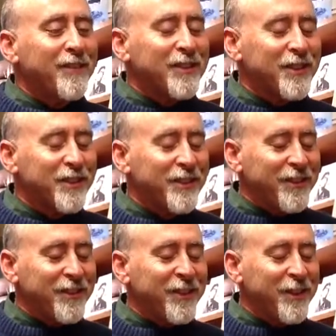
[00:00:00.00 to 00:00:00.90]
I'm sure
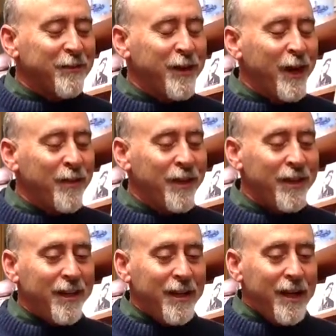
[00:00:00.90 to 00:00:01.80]
you know the phenomenon.
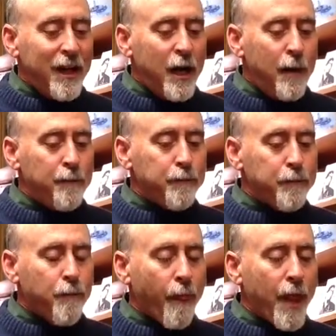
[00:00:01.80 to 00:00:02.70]

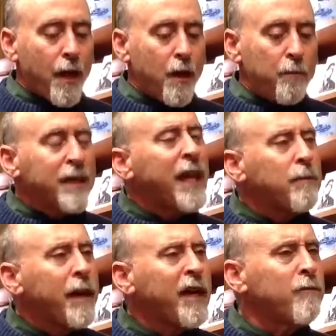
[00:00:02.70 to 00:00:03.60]
But like
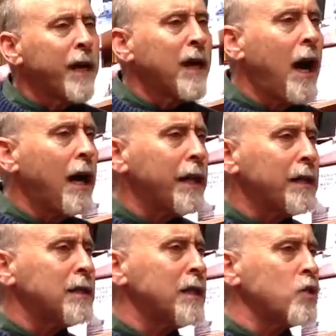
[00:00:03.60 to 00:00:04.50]
many of my
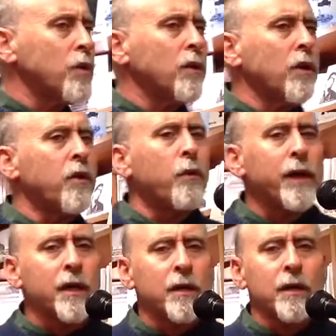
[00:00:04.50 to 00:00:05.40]
colleagues in Israel, although we
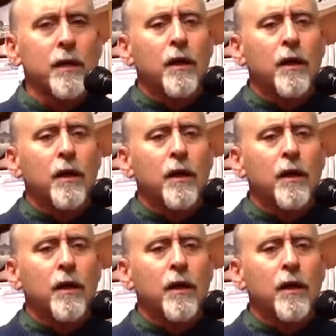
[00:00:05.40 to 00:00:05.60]
could